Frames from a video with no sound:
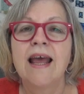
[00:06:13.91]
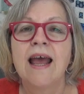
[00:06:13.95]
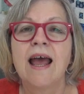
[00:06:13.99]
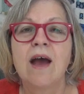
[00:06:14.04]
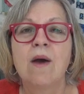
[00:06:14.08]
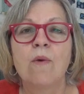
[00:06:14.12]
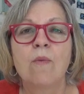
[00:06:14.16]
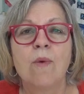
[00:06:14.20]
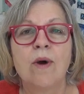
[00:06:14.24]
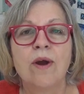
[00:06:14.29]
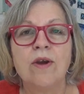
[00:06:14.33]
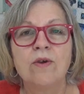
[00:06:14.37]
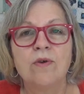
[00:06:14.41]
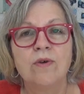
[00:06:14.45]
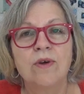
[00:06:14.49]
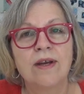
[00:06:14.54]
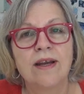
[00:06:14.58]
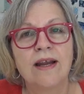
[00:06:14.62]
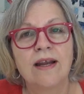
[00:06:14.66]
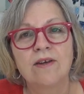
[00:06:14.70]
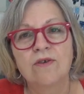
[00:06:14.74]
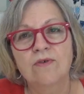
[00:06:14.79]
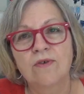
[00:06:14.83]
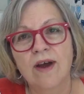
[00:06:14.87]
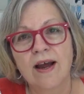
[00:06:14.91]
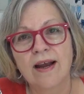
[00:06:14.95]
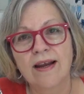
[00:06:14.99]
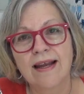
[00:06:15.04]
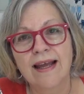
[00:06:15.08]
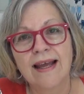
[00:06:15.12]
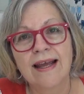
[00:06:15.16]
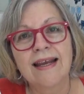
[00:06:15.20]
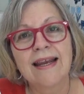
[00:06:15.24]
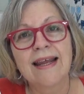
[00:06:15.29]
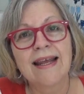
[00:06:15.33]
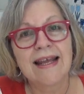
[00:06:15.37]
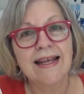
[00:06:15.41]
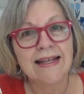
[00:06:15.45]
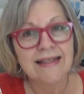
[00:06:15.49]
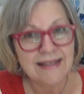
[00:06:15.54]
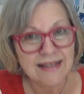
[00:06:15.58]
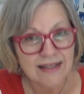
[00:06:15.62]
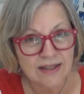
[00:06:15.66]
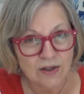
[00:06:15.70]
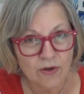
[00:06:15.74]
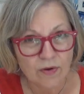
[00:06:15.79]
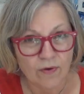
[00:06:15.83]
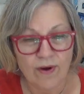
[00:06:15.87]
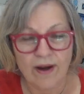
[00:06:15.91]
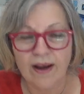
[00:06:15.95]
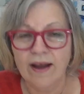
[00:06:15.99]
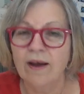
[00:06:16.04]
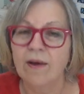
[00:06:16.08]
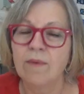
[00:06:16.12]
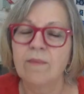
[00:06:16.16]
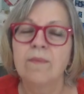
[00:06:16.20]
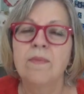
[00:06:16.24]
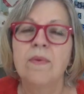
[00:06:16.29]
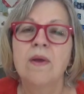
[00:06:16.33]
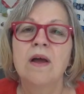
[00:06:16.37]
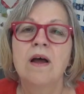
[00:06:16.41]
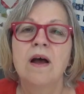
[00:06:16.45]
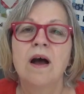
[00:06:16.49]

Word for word: and one you can enter at at Instagram.